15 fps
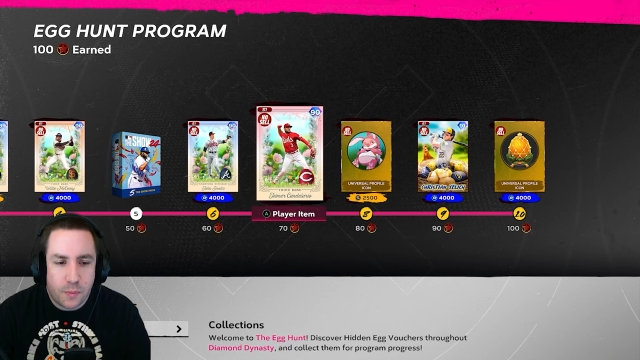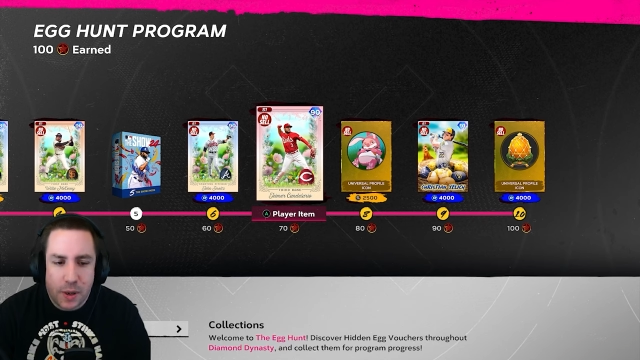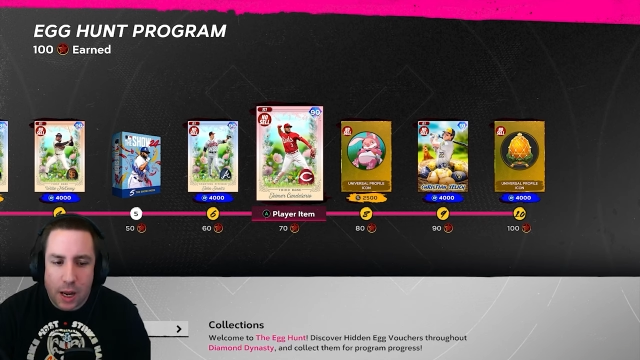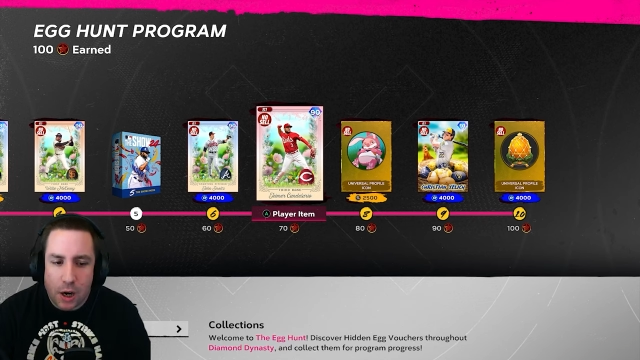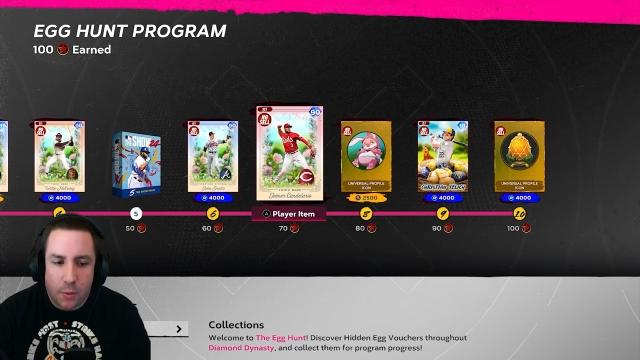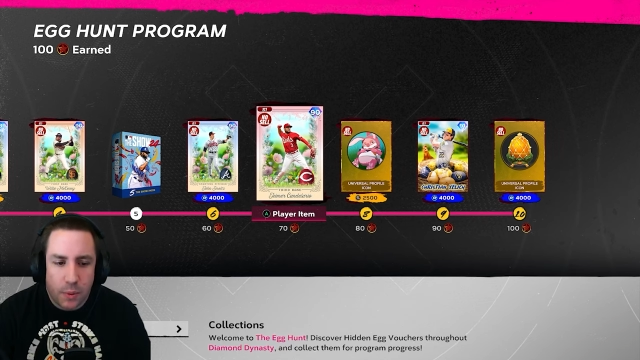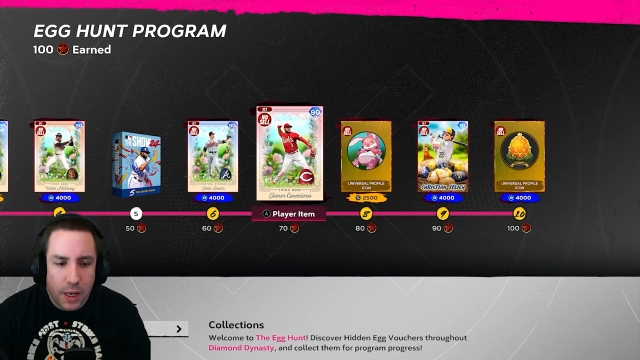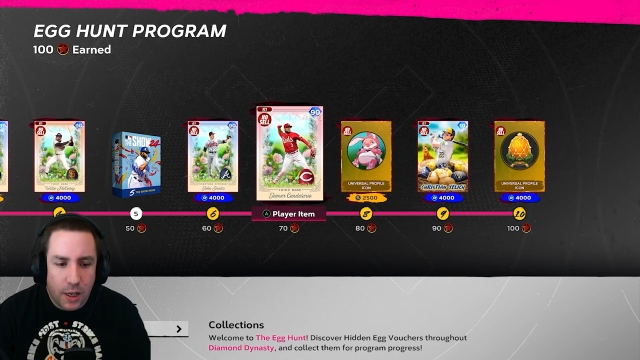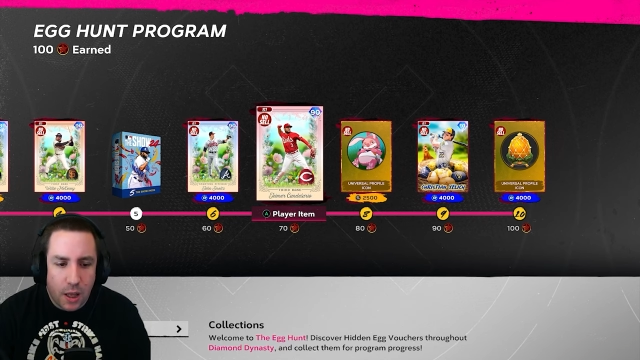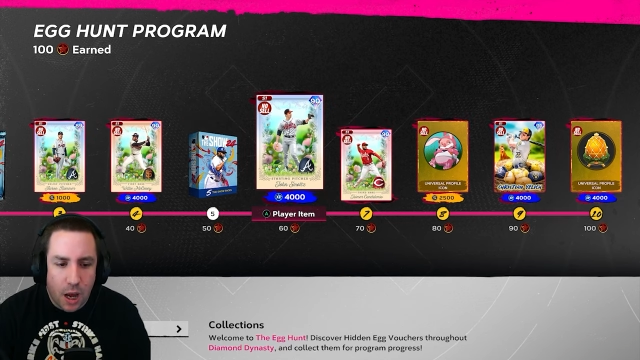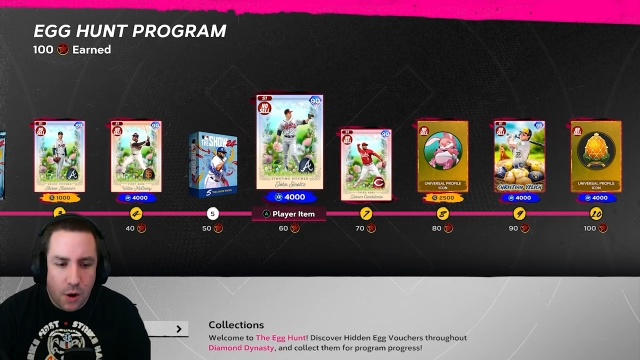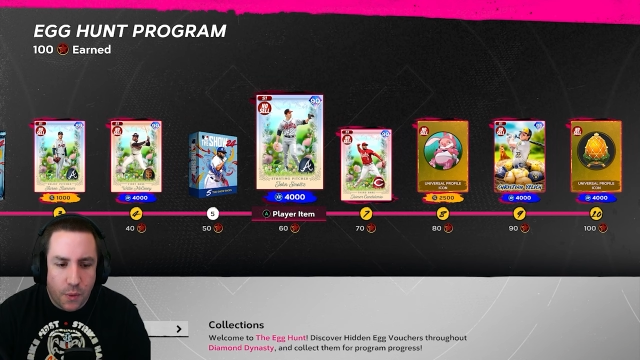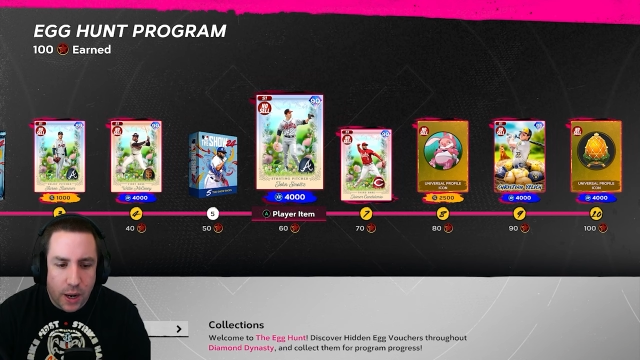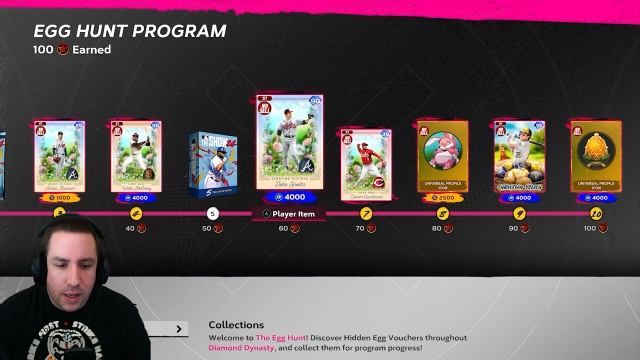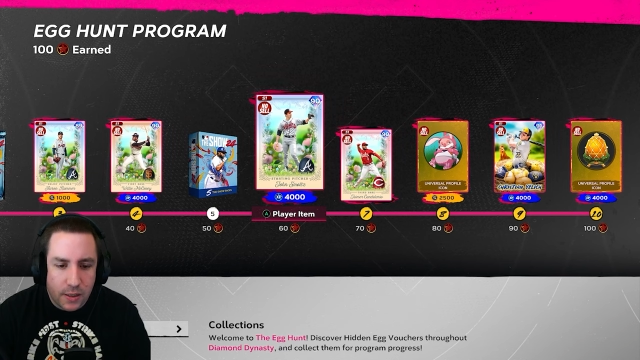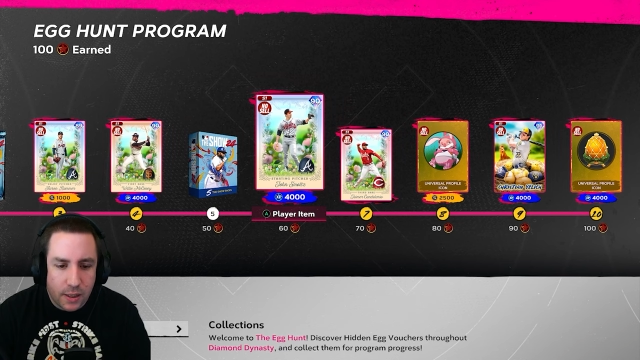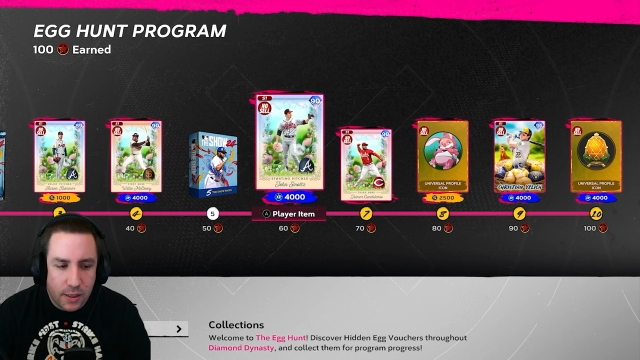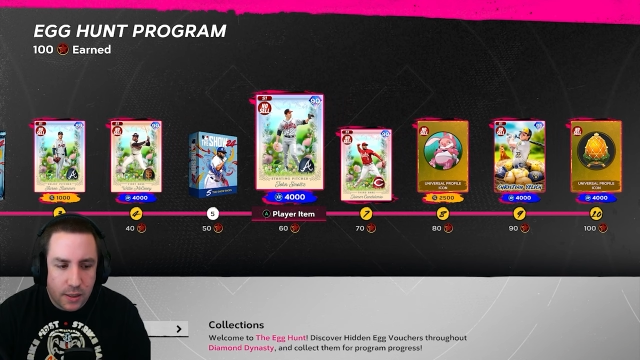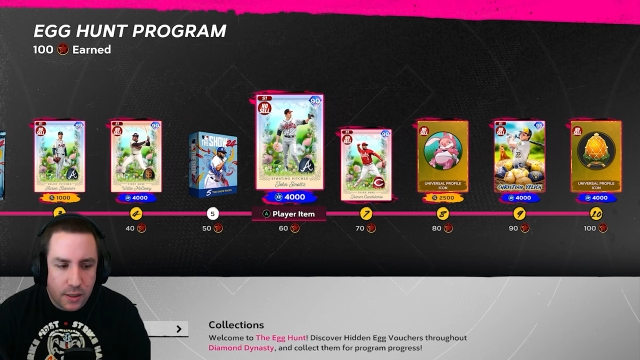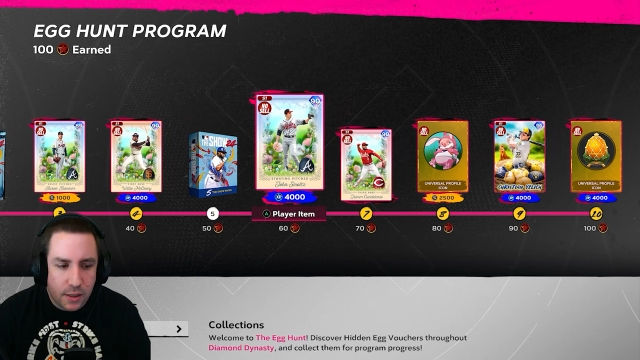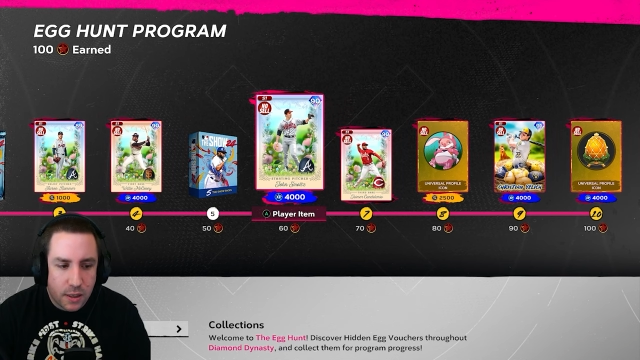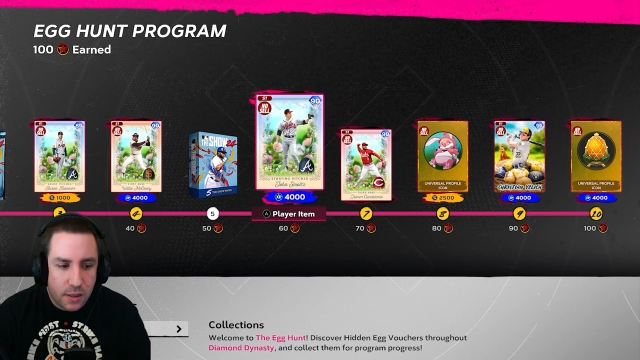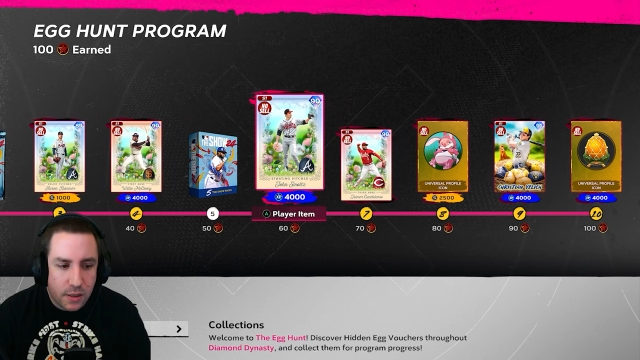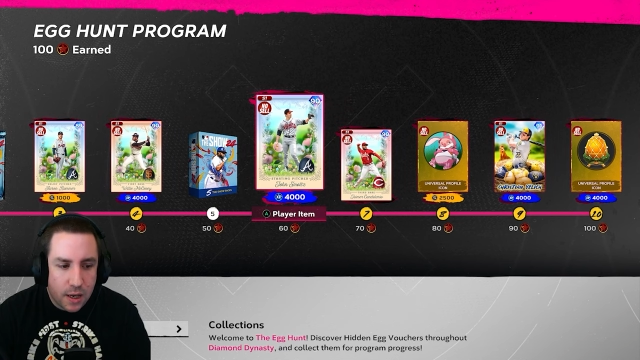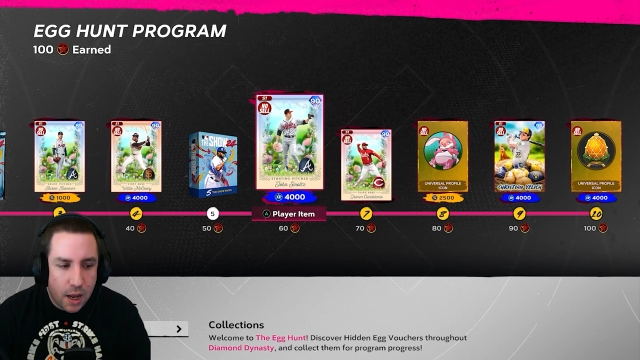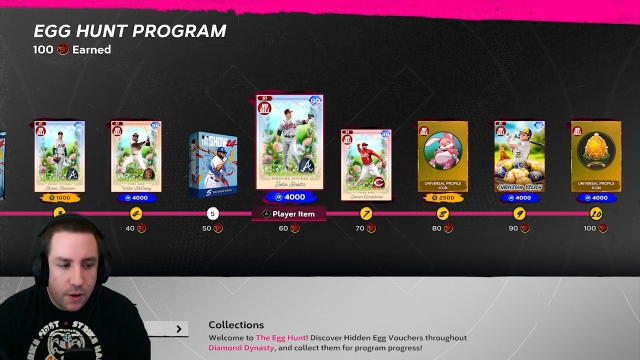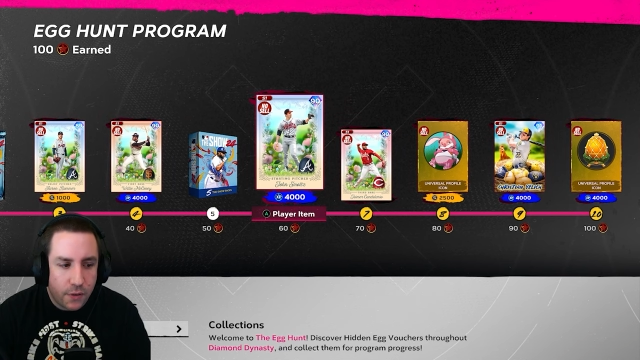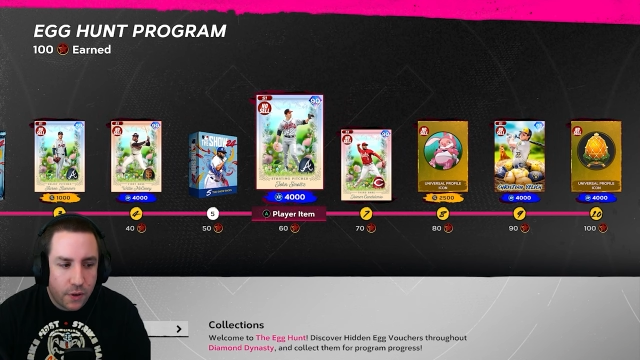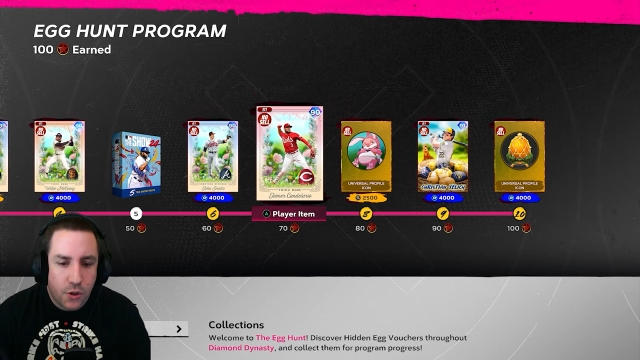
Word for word: me. I don't play a lot of ranked seasons and stuff.